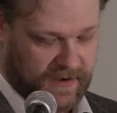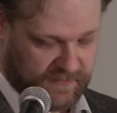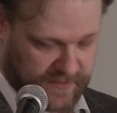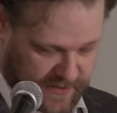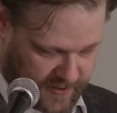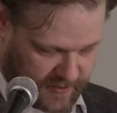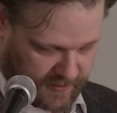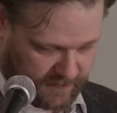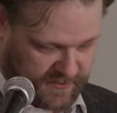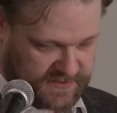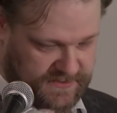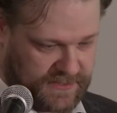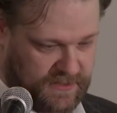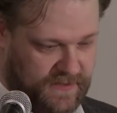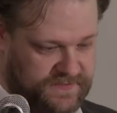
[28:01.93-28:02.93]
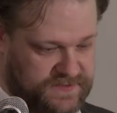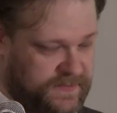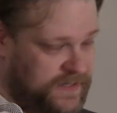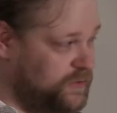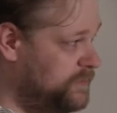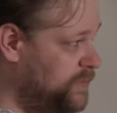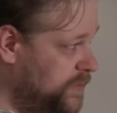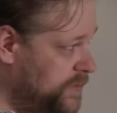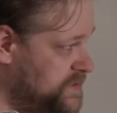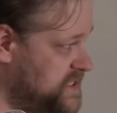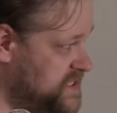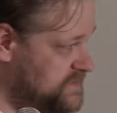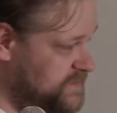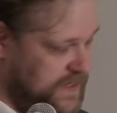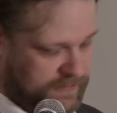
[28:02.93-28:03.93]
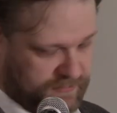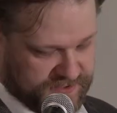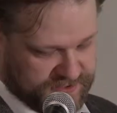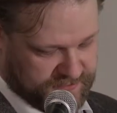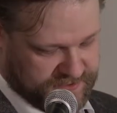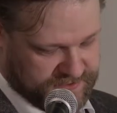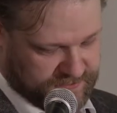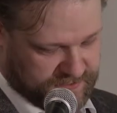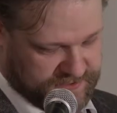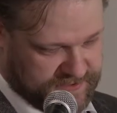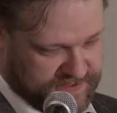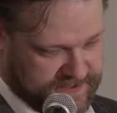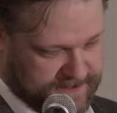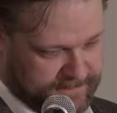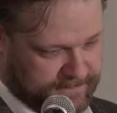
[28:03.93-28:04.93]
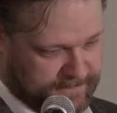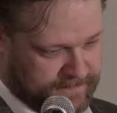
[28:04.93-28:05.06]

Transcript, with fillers: every year because they don't have as many reporters and as many resources.